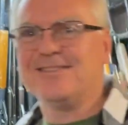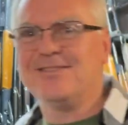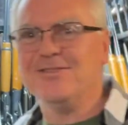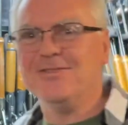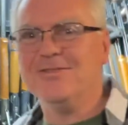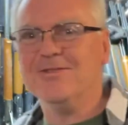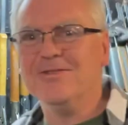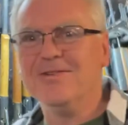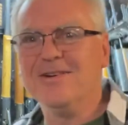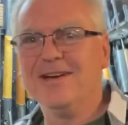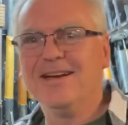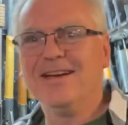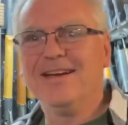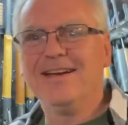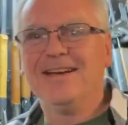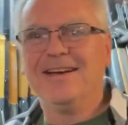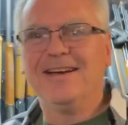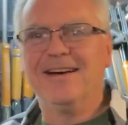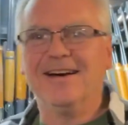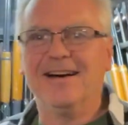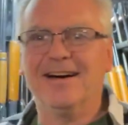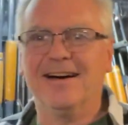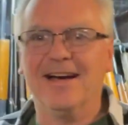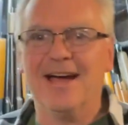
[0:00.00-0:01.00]
to
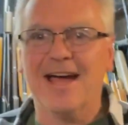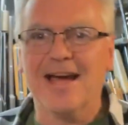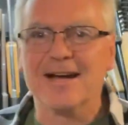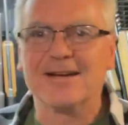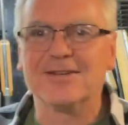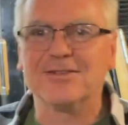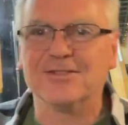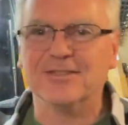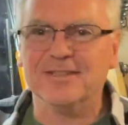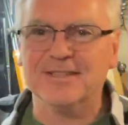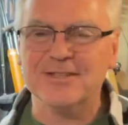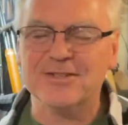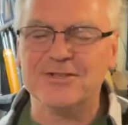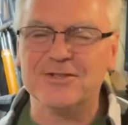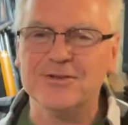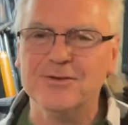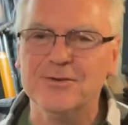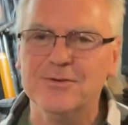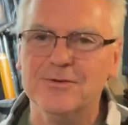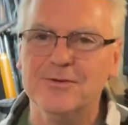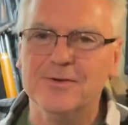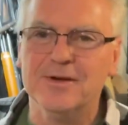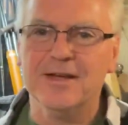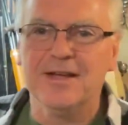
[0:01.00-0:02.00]
uh, actually
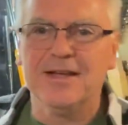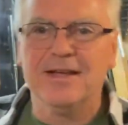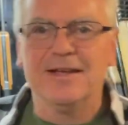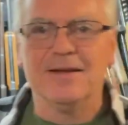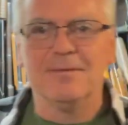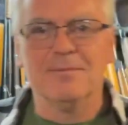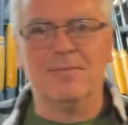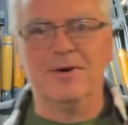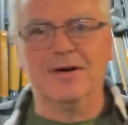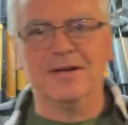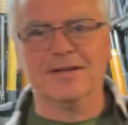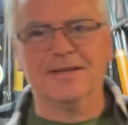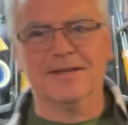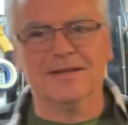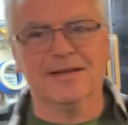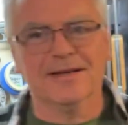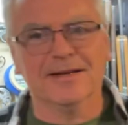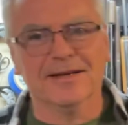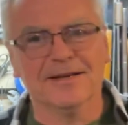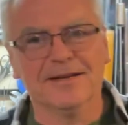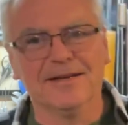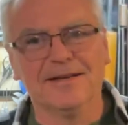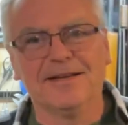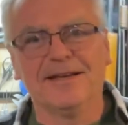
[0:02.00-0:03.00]
shoot. But
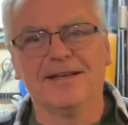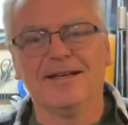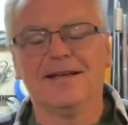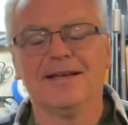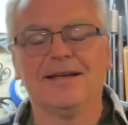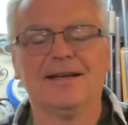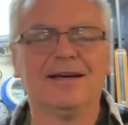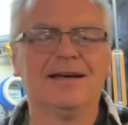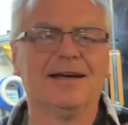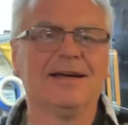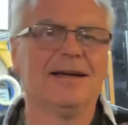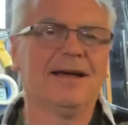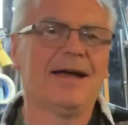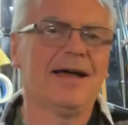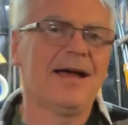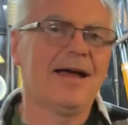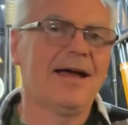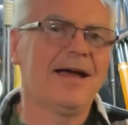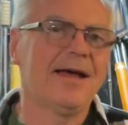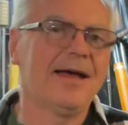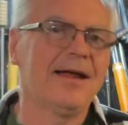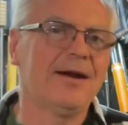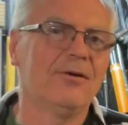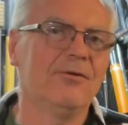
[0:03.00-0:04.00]
uh,
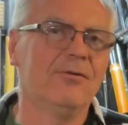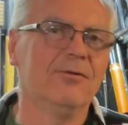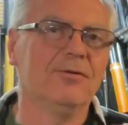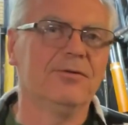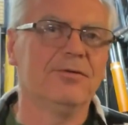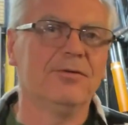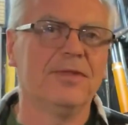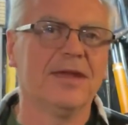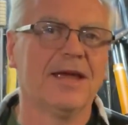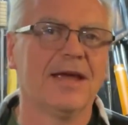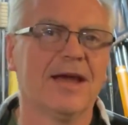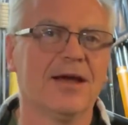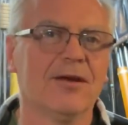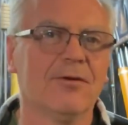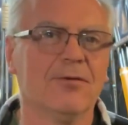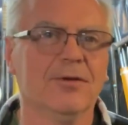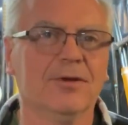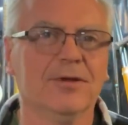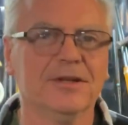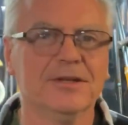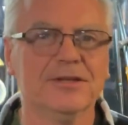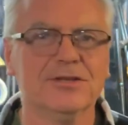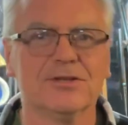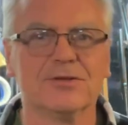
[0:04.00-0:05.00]
I don't think I
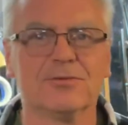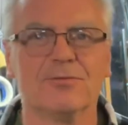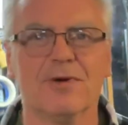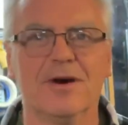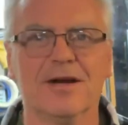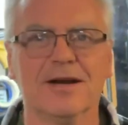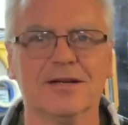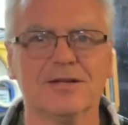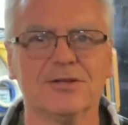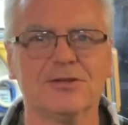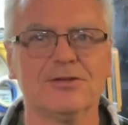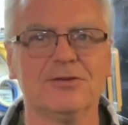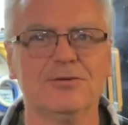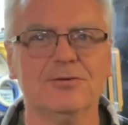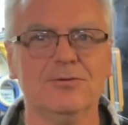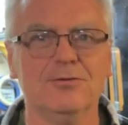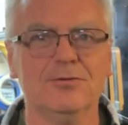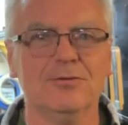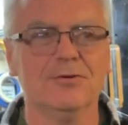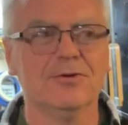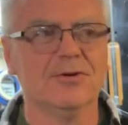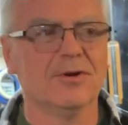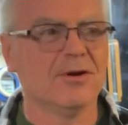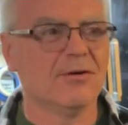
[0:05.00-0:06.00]
really just want to
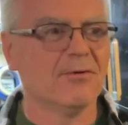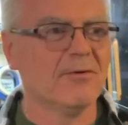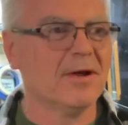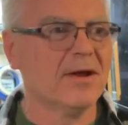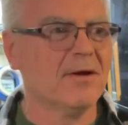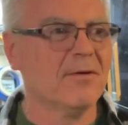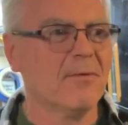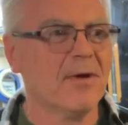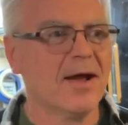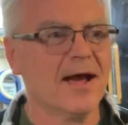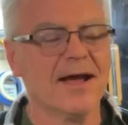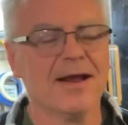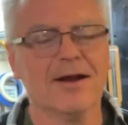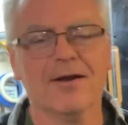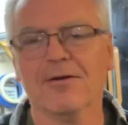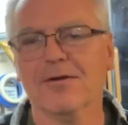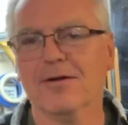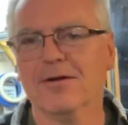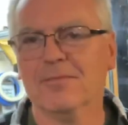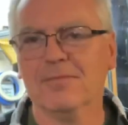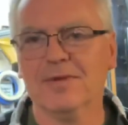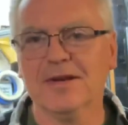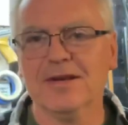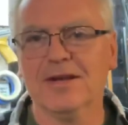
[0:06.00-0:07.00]
shoot a Red Rider
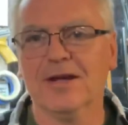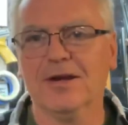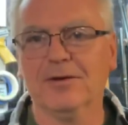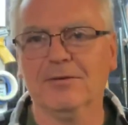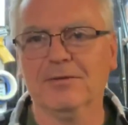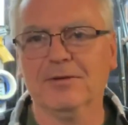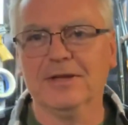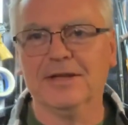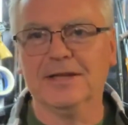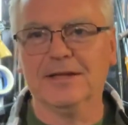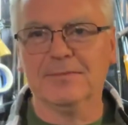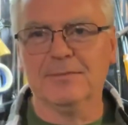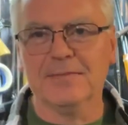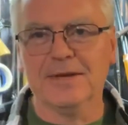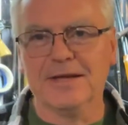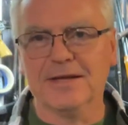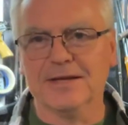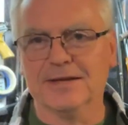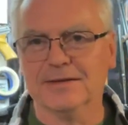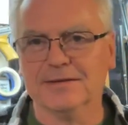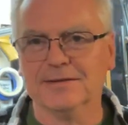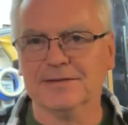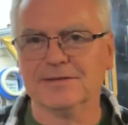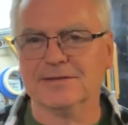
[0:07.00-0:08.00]
and be done with it
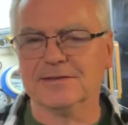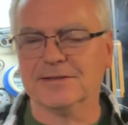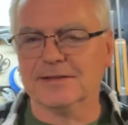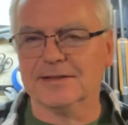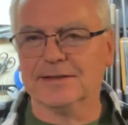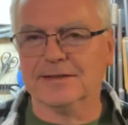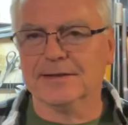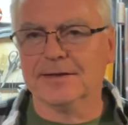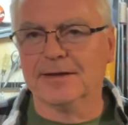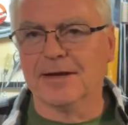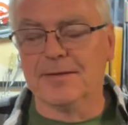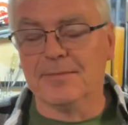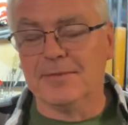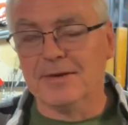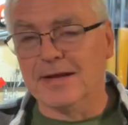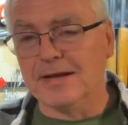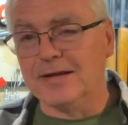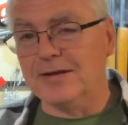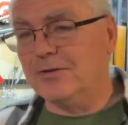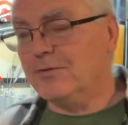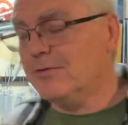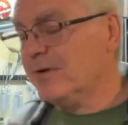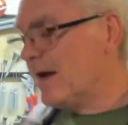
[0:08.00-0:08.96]
because, uh, I mean, I do